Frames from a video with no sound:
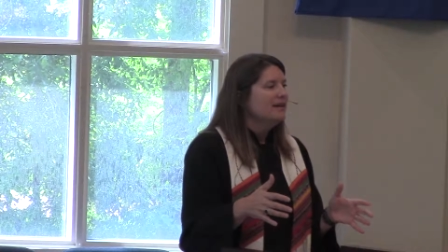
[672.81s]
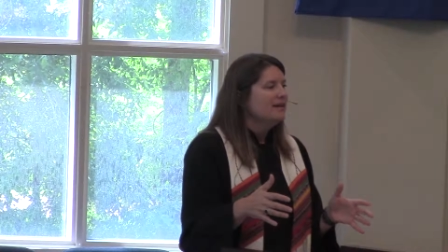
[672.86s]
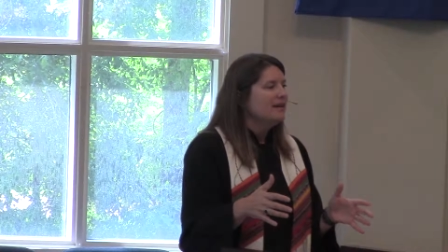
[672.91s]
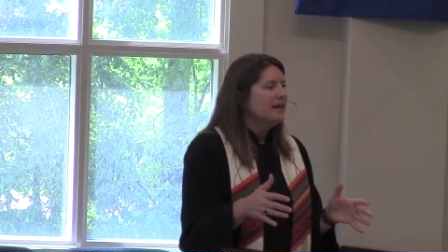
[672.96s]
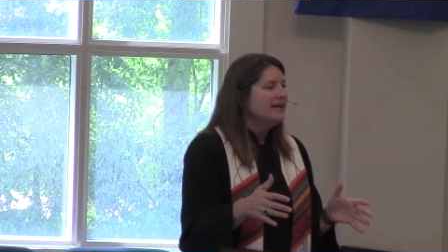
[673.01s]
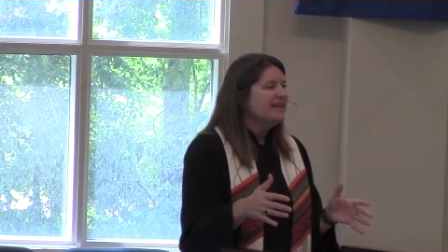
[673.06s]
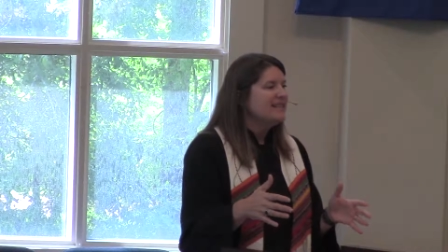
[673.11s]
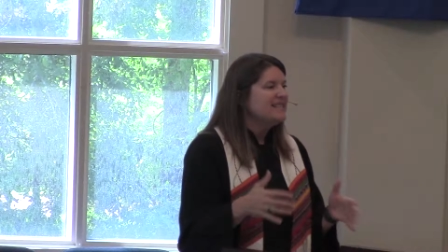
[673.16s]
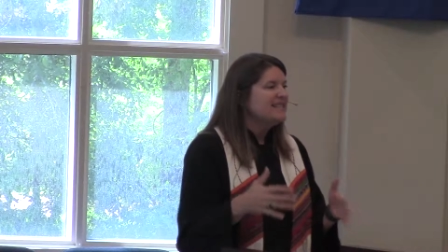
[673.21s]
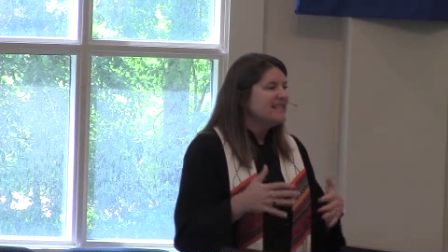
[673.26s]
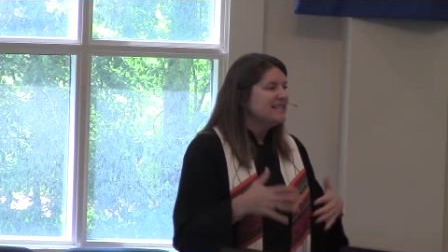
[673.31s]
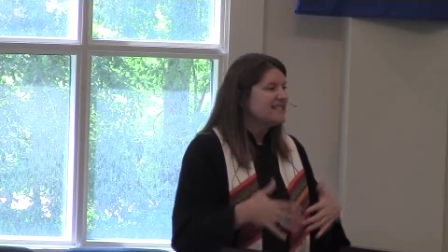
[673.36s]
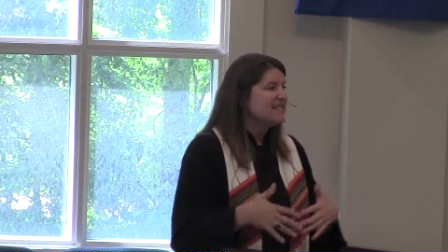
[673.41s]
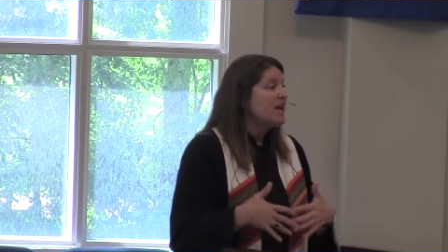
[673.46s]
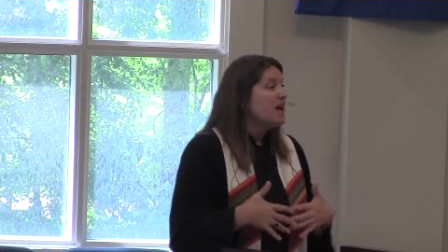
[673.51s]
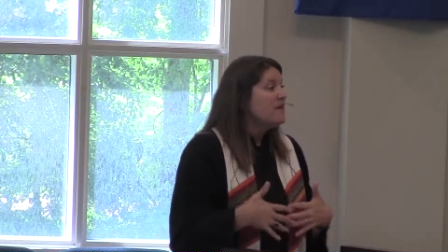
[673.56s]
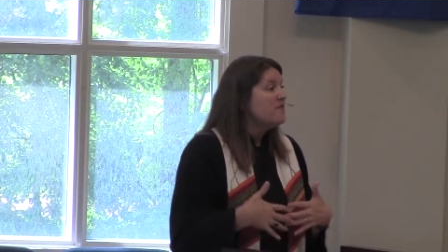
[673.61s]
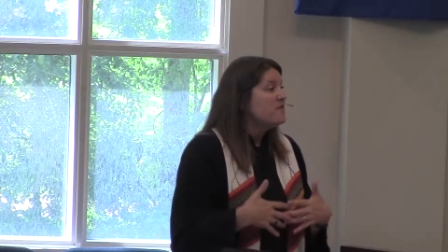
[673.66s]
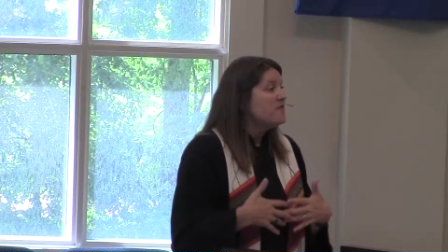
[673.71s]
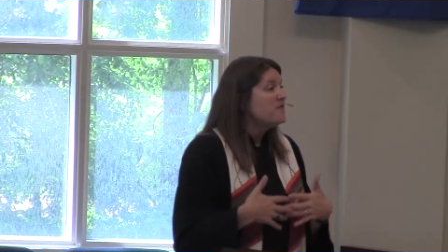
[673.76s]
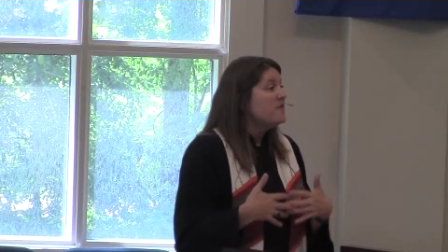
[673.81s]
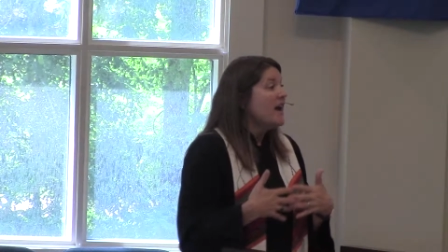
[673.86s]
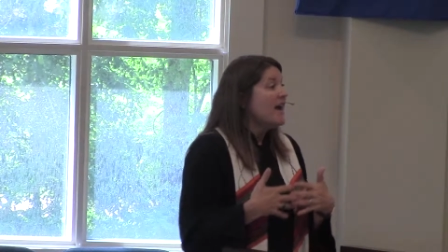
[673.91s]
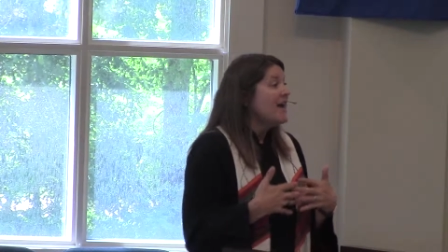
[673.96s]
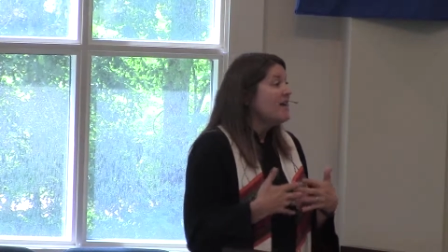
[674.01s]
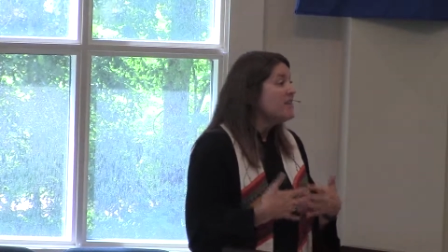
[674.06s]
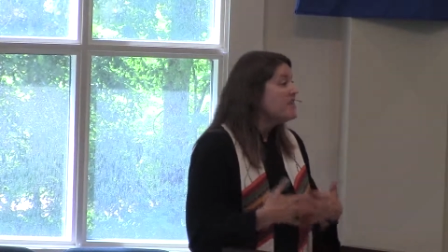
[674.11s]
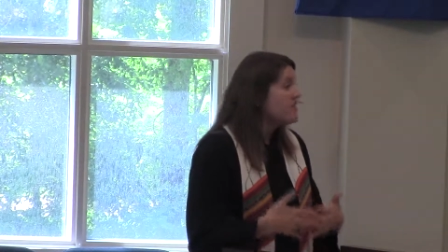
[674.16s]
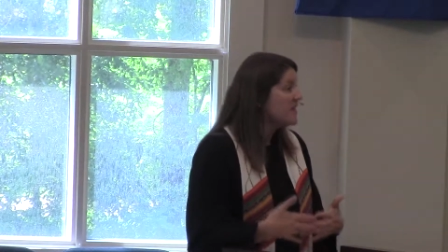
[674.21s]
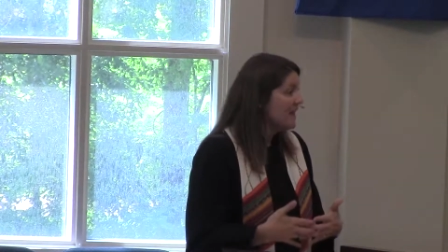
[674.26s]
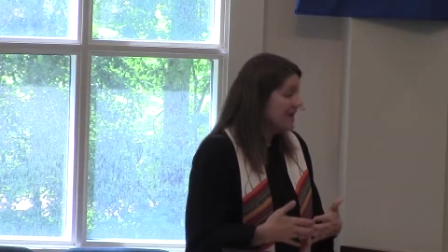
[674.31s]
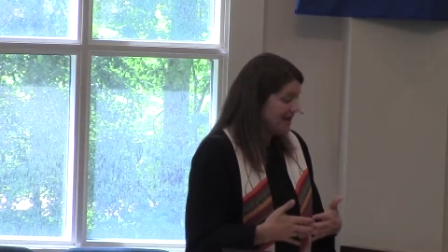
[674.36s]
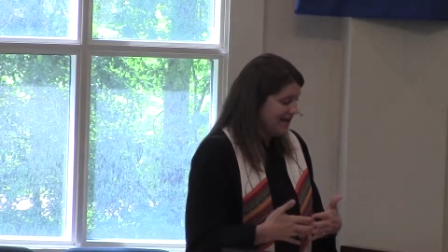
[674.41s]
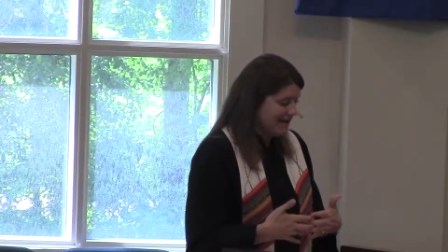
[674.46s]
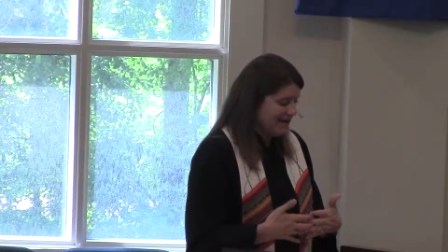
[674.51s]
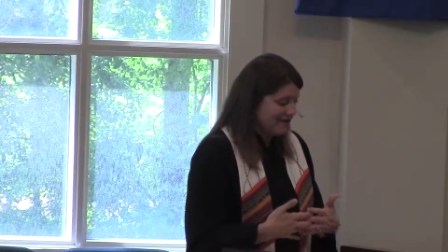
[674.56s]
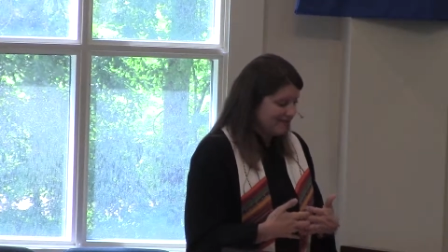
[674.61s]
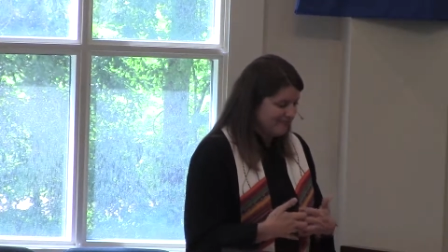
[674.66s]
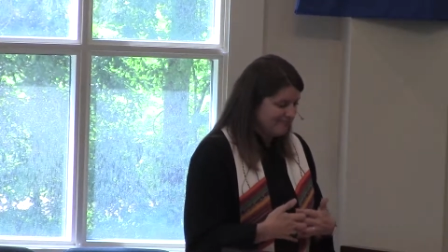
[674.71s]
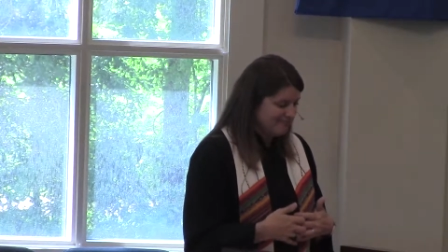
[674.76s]
And he says,
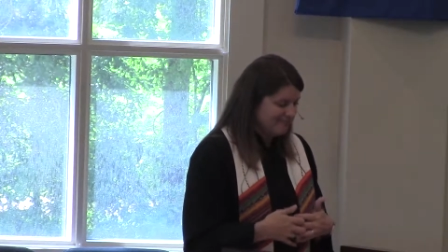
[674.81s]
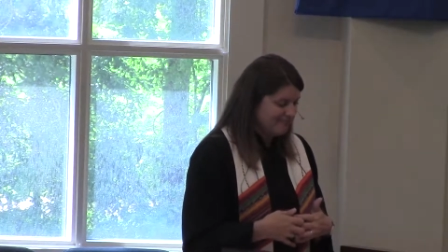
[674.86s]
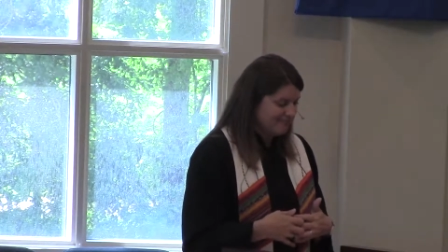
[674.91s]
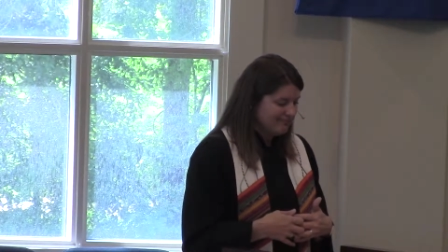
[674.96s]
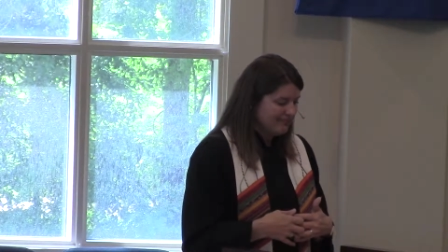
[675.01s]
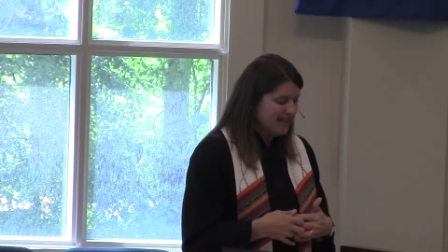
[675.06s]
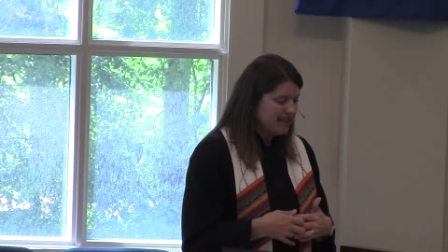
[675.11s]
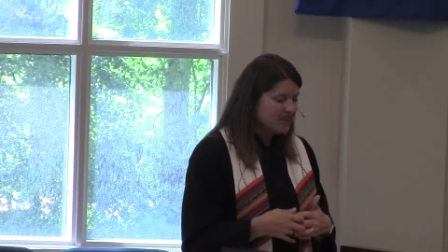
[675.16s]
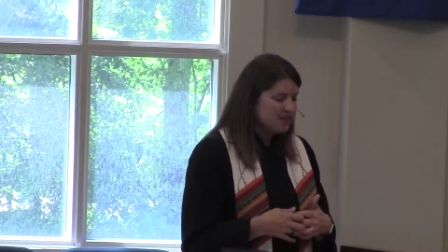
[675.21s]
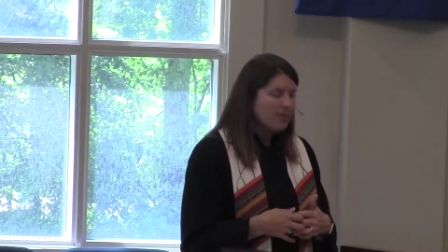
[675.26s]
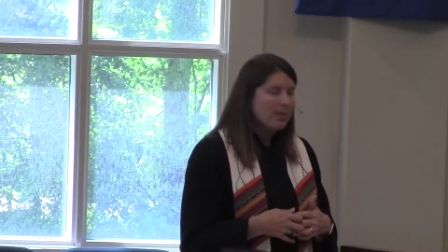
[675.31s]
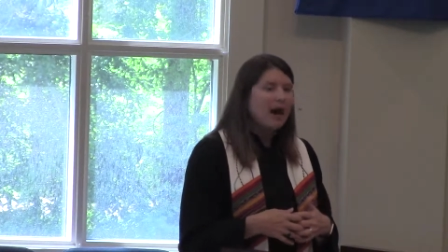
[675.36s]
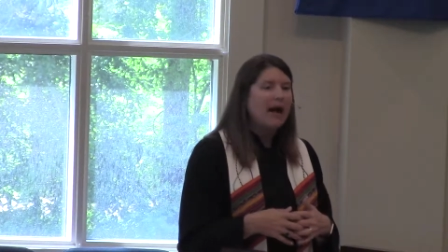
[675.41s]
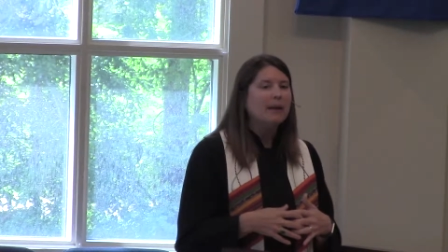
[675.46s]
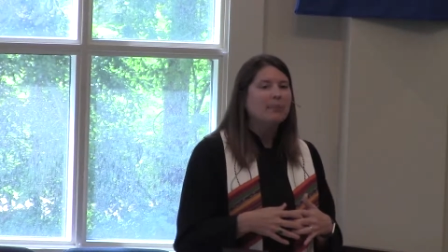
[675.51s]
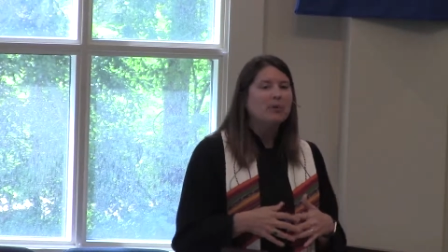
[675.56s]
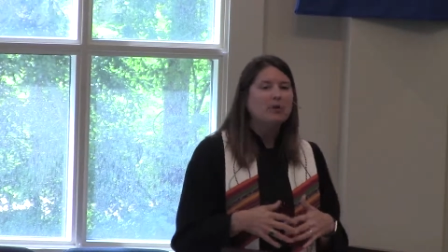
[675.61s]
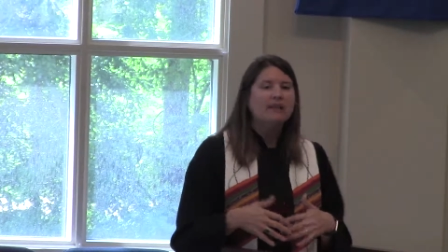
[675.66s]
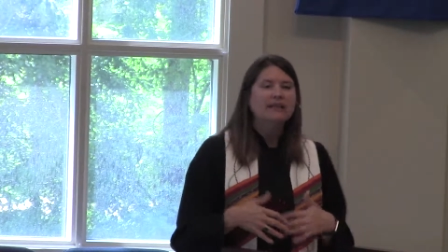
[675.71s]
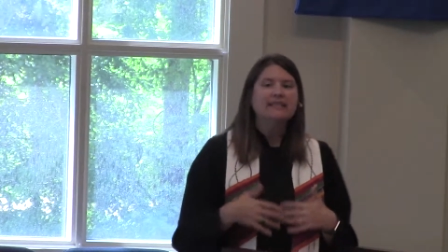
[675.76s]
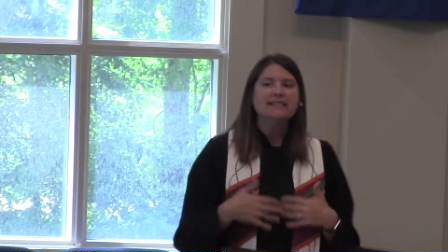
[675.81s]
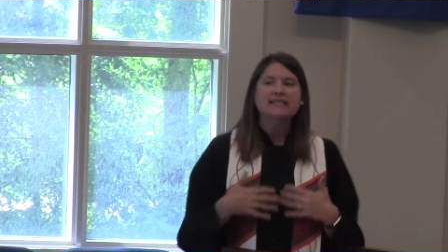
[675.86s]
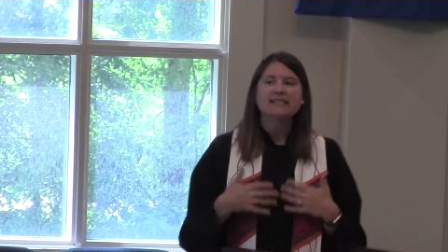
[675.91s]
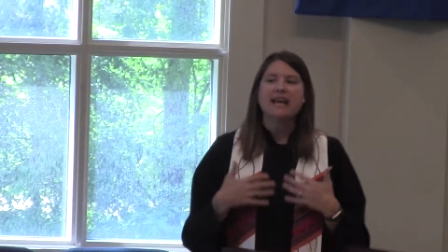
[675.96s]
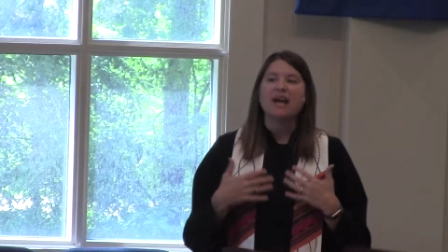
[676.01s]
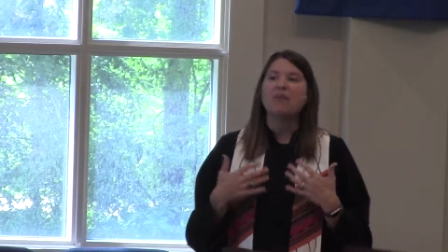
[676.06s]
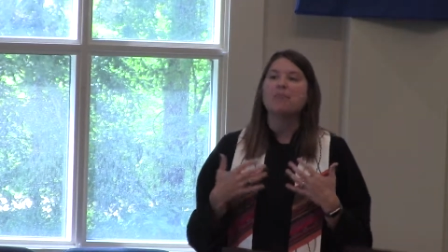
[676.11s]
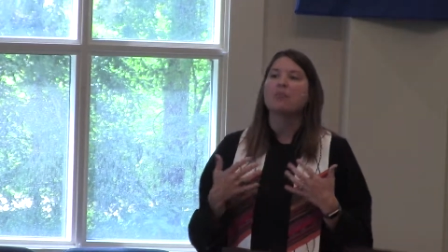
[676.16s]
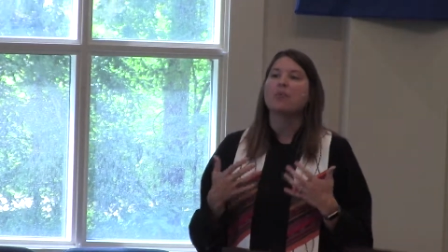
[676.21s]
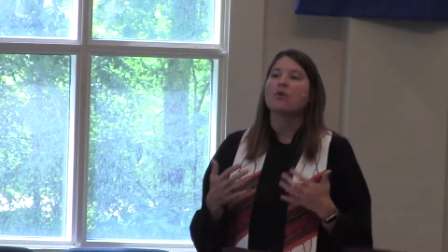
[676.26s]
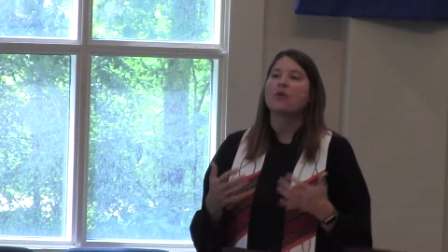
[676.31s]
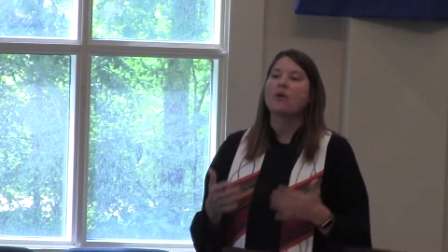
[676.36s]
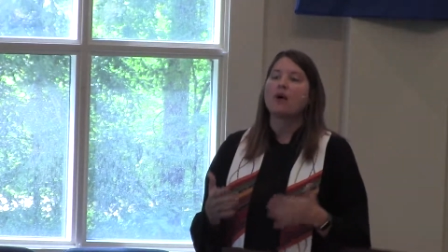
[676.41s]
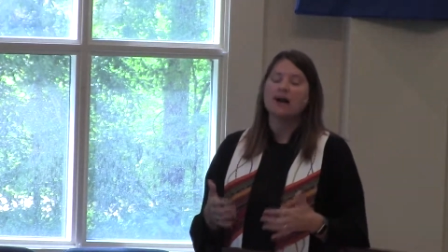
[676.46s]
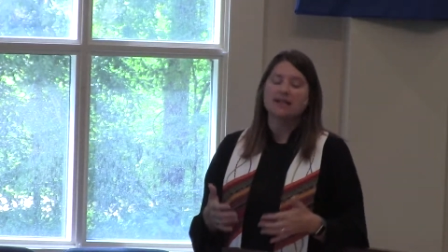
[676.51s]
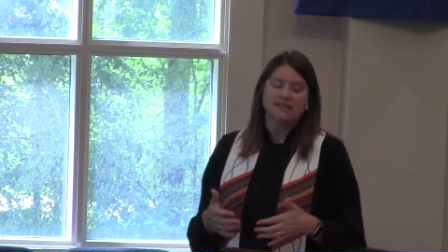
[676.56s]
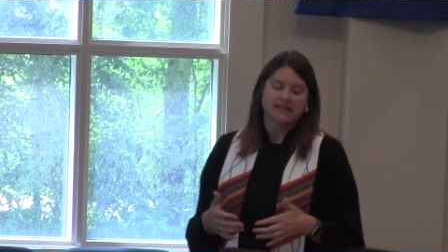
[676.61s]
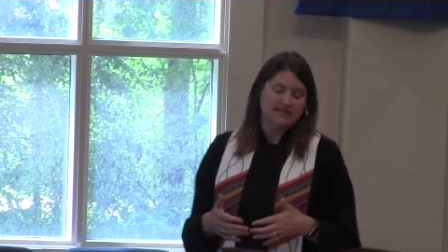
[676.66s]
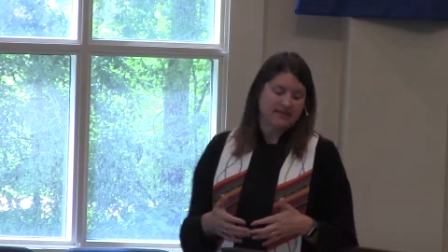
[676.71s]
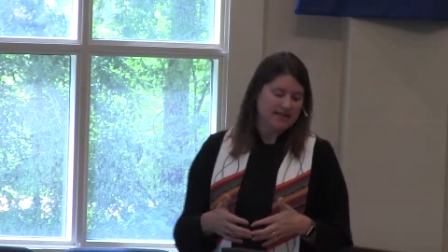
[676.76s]
faithing in the Bible is a
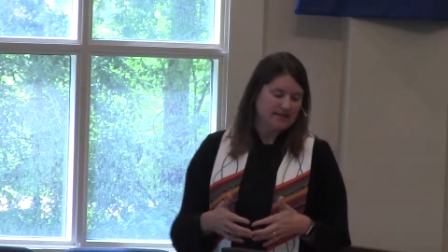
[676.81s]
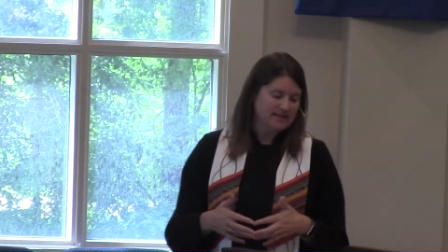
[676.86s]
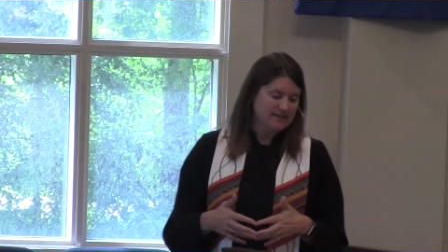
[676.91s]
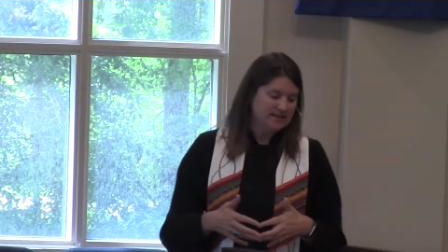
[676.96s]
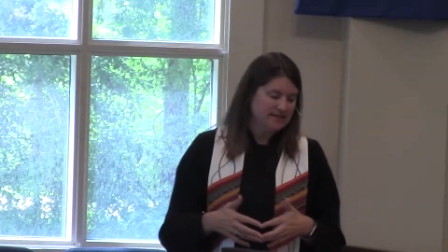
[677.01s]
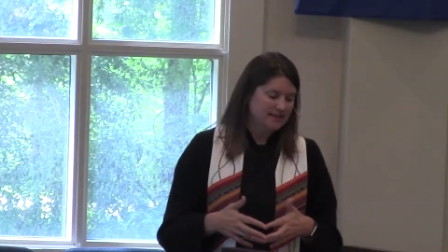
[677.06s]
process,